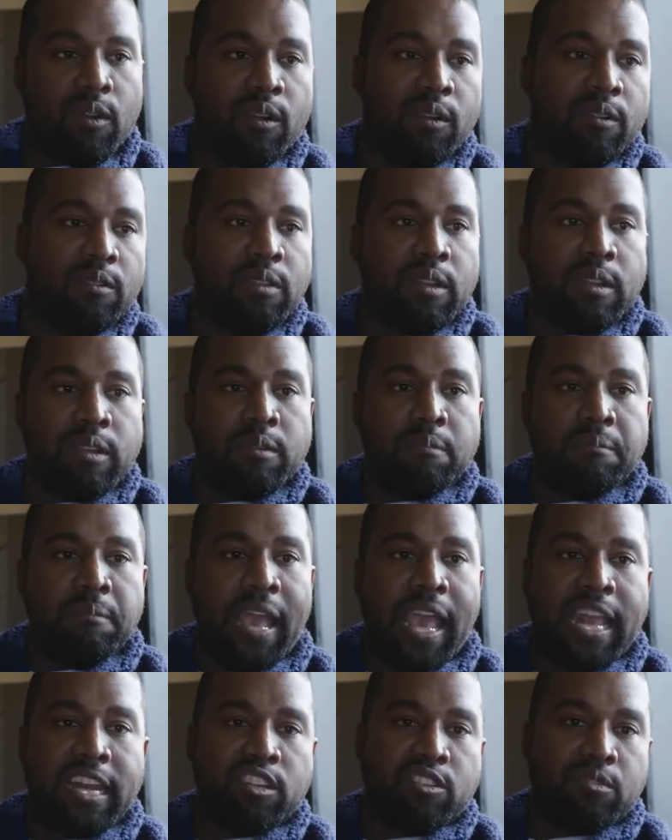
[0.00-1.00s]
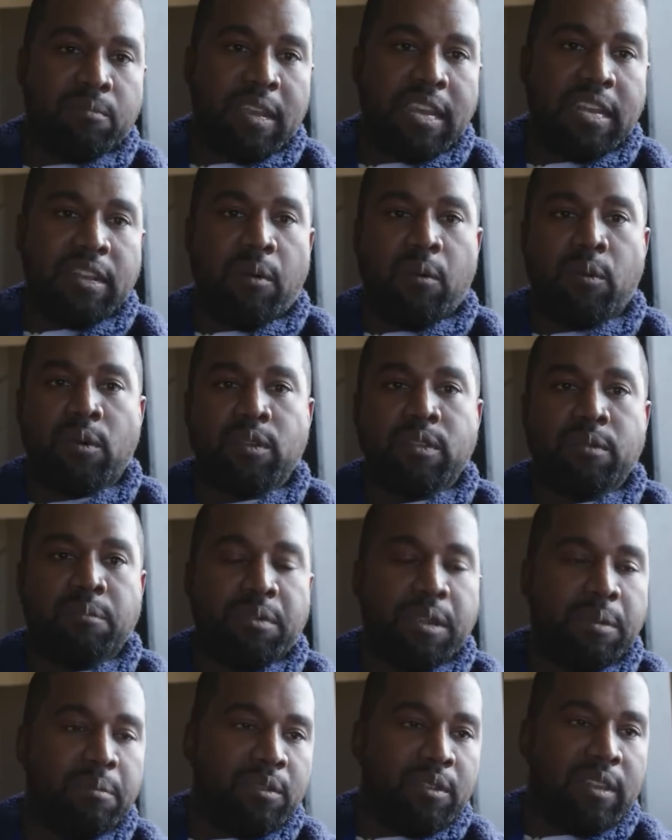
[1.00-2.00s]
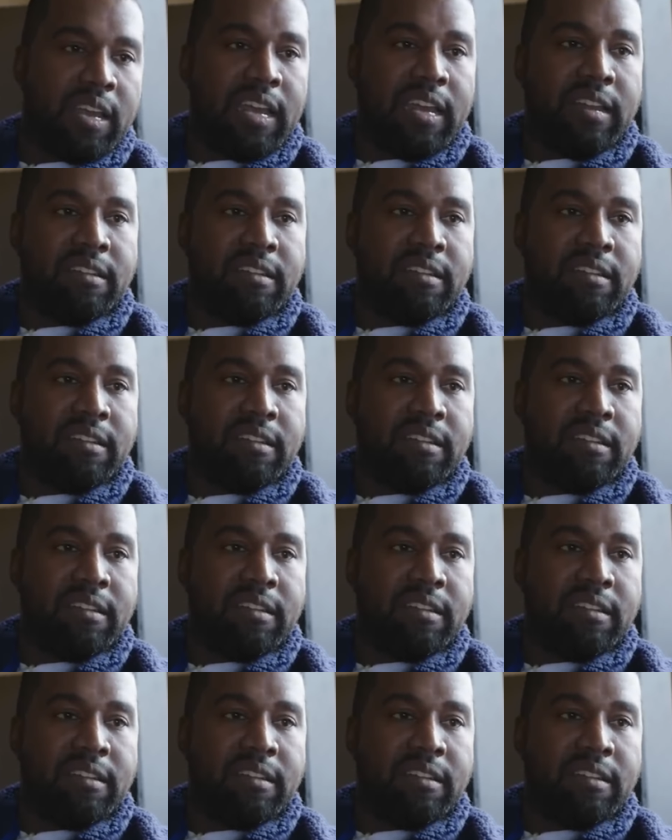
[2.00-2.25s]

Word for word: The recent controversies surrounding Ye,